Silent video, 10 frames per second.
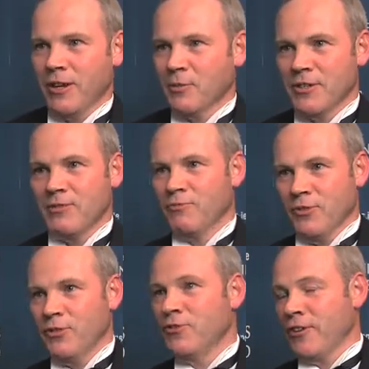It was a
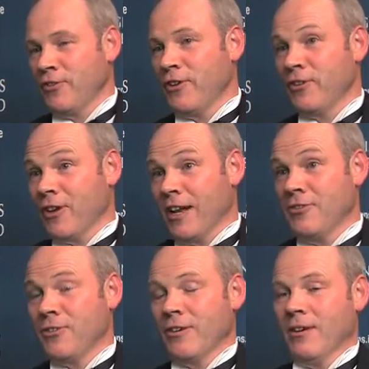huge engineering challenge,